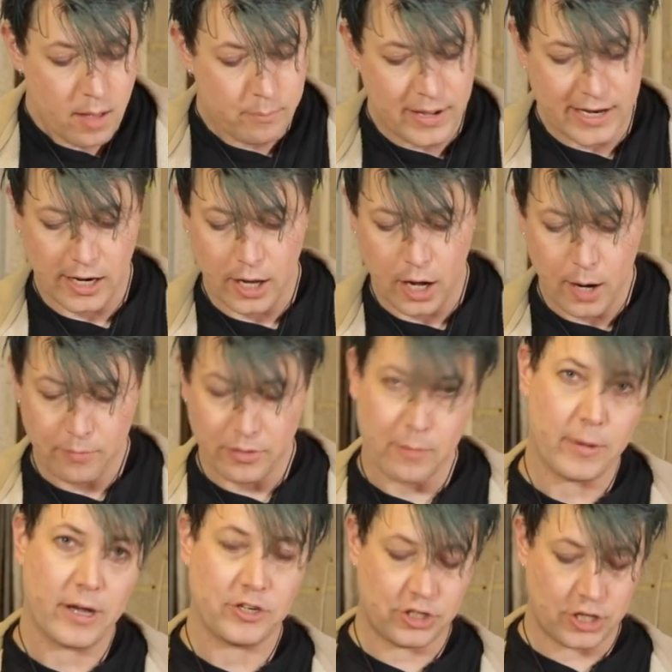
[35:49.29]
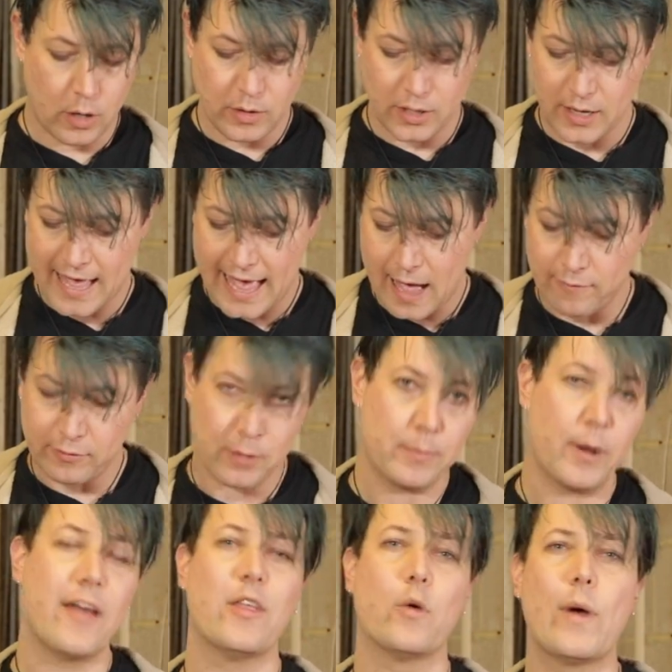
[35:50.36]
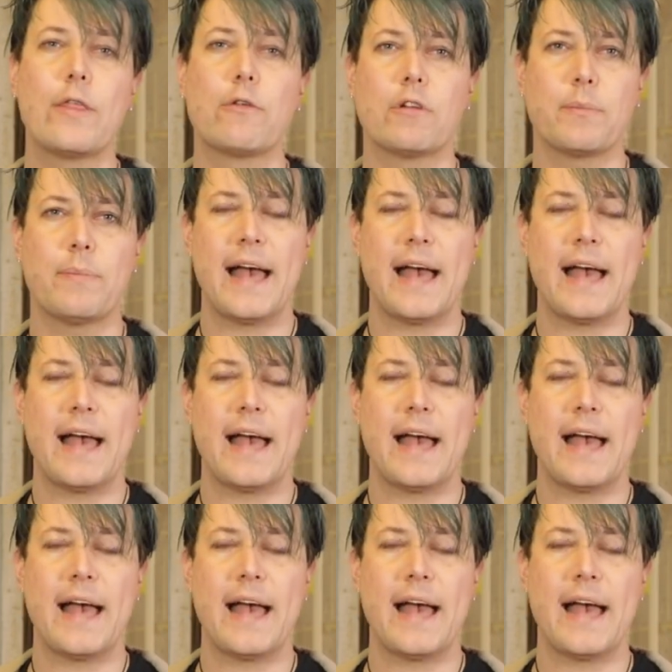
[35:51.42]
But I hope that by showing you how I've combined the weathering